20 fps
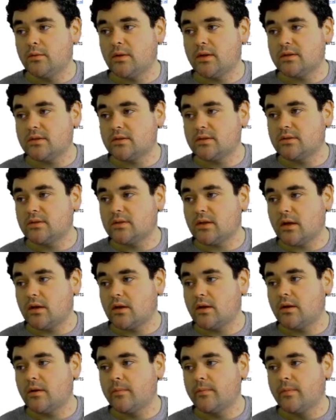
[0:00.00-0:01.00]
US.
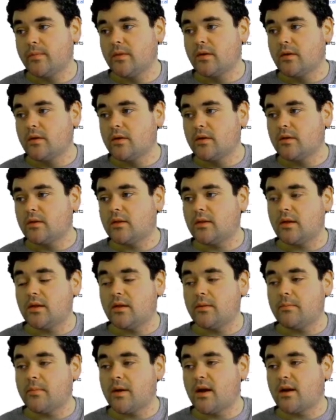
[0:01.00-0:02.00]
The
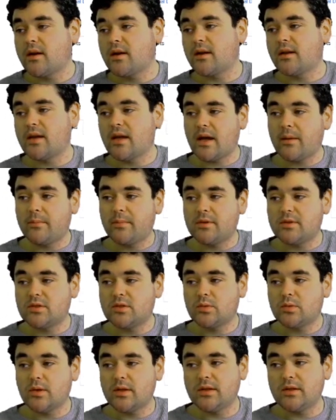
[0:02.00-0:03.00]
market cap is
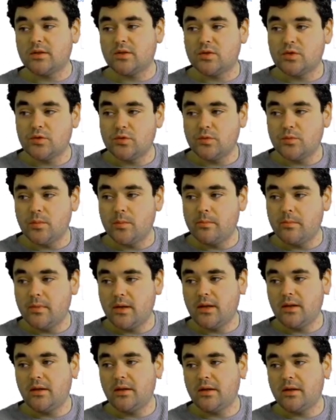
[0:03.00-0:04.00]
22
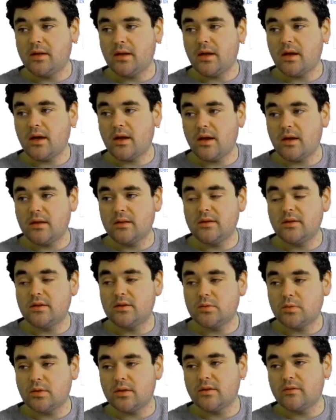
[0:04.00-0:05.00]
million and the
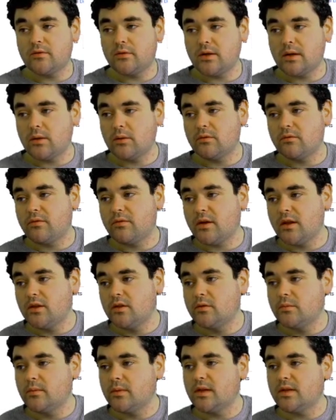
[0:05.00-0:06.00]
24-hour
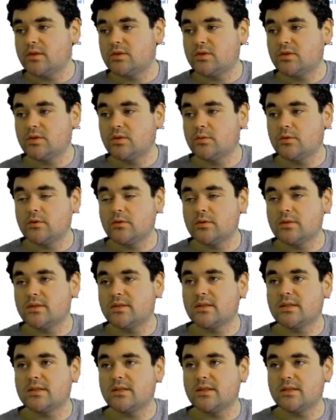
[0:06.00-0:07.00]
volume is
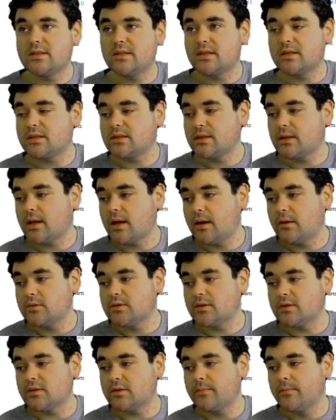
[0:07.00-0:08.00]

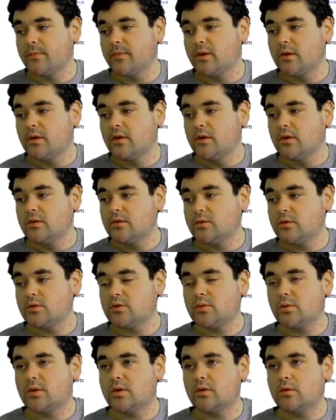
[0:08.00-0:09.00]
266,000. So I just
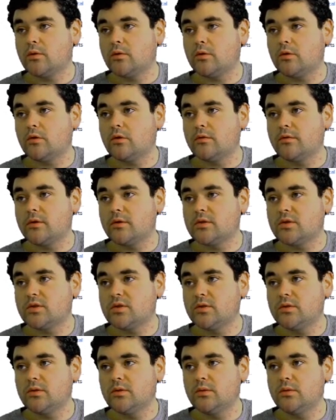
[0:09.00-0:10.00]
want to go over
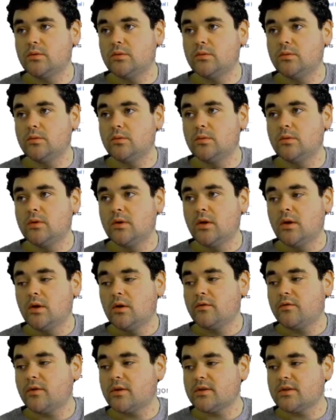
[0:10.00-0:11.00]
to,
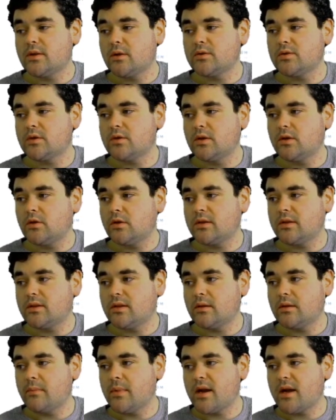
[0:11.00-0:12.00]
first I just want to look at
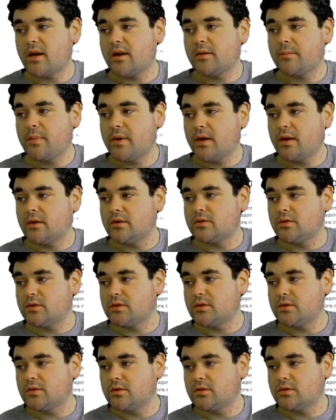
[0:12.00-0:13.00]
the market pairs so you
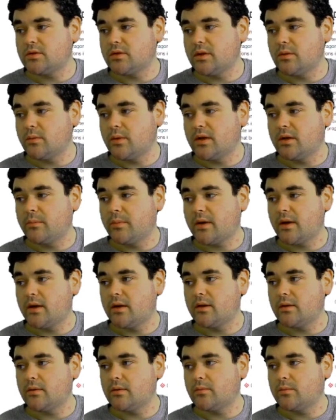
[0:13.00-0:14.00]
can see where you buy
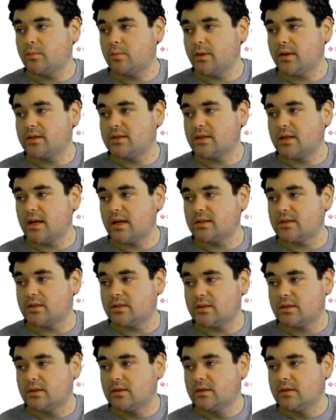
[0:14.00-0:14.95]
it, where to get it.